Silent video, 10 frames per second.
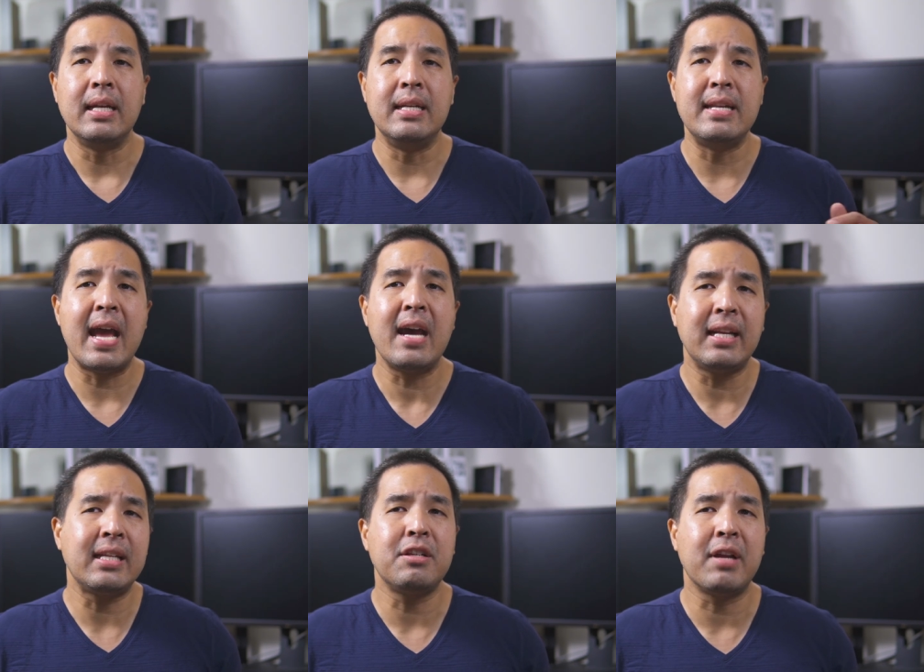Now
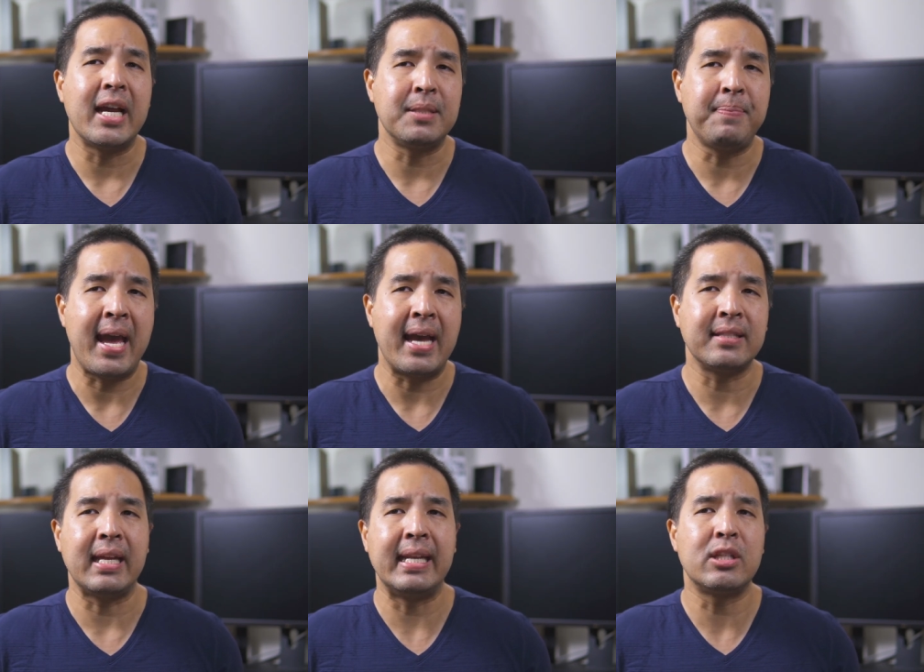that a year has
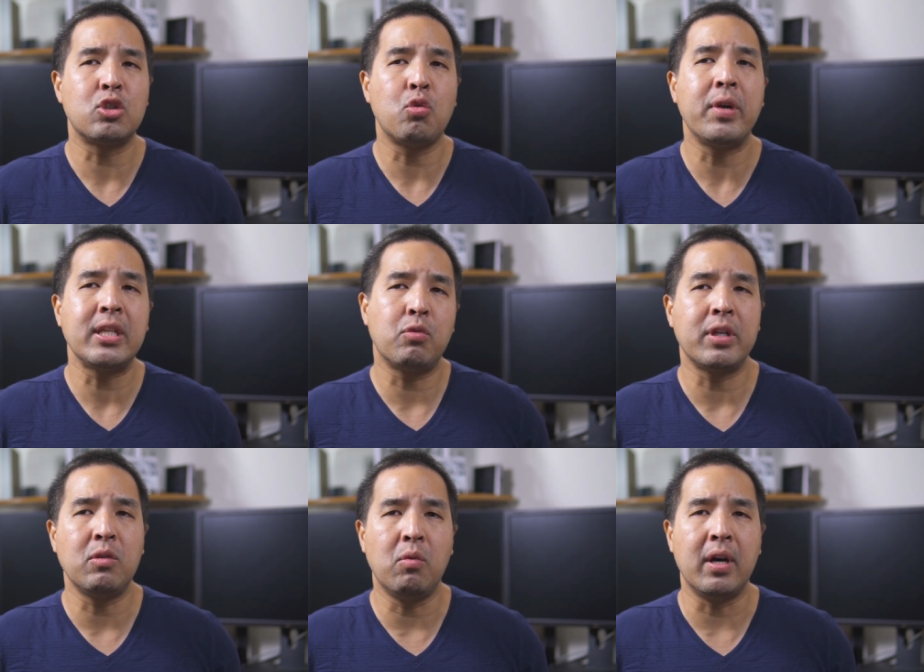passed and it's
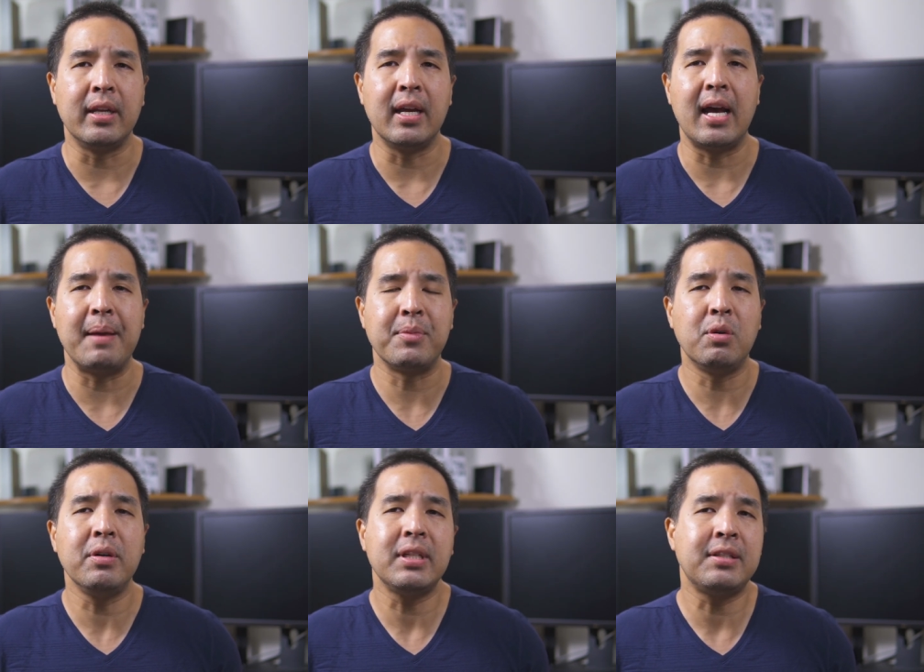2021, I'm
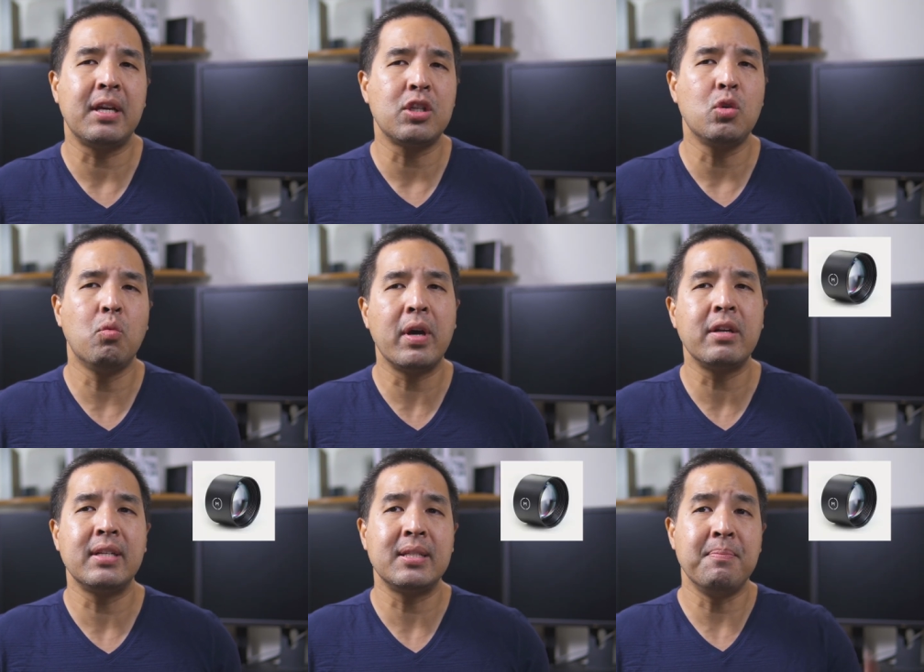going to tell you
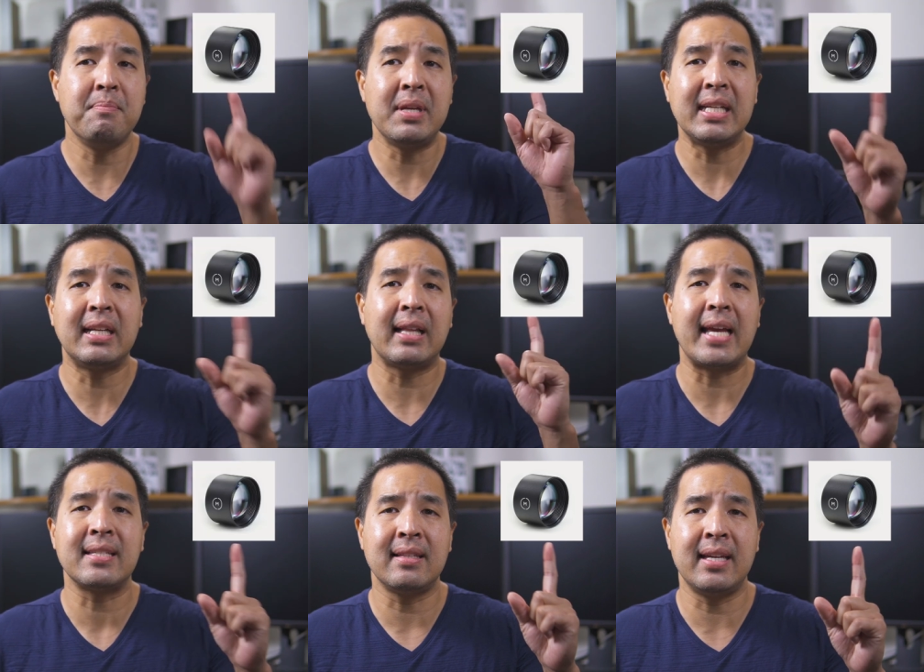whether this mini
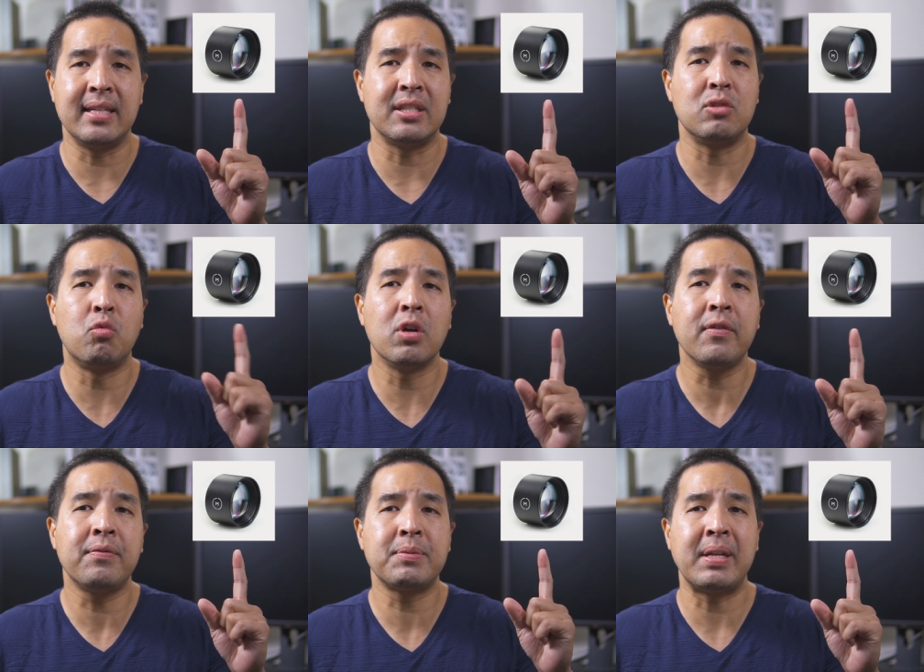glass lens is
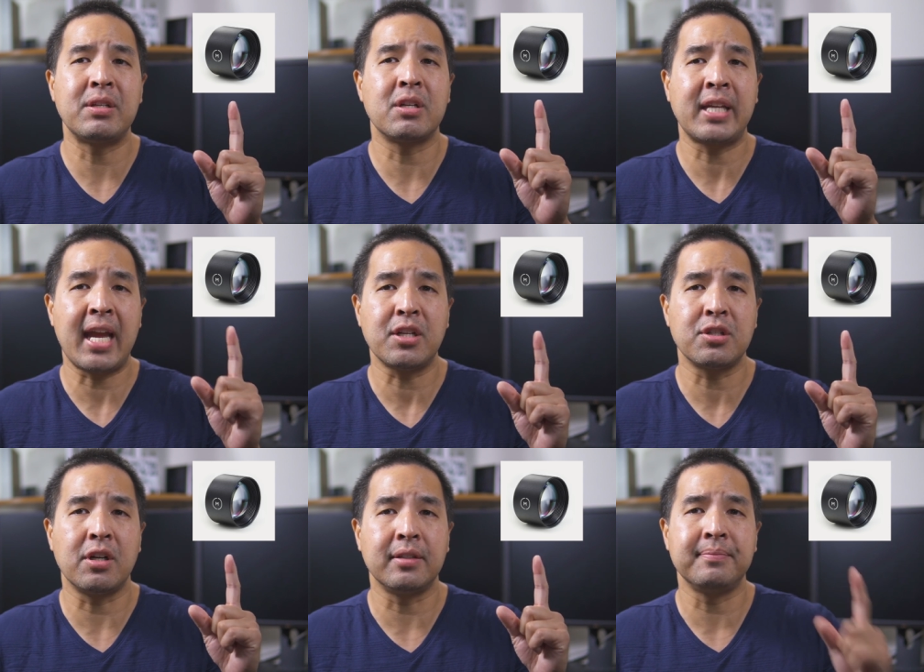worth spending your
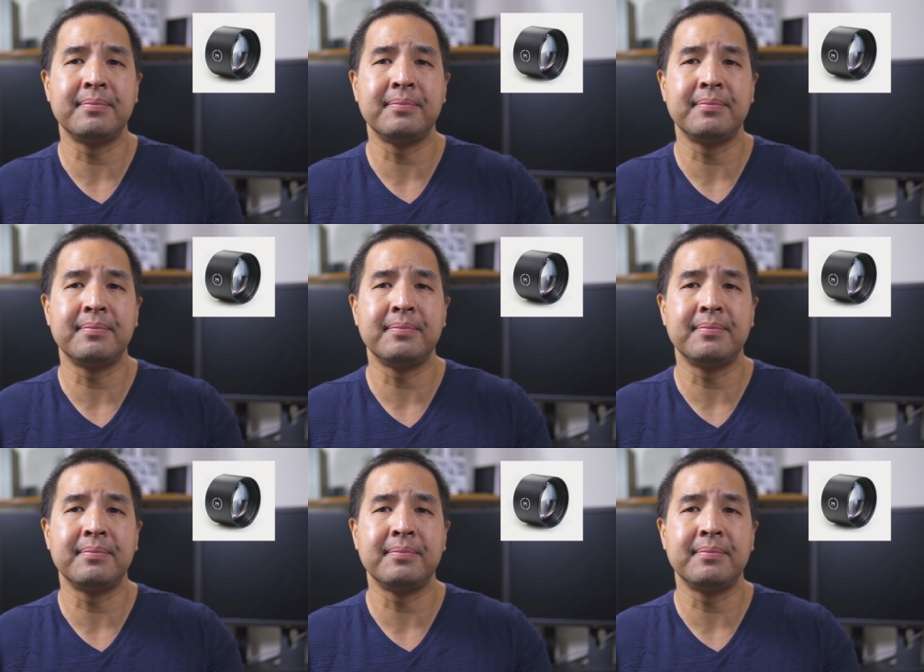cash on.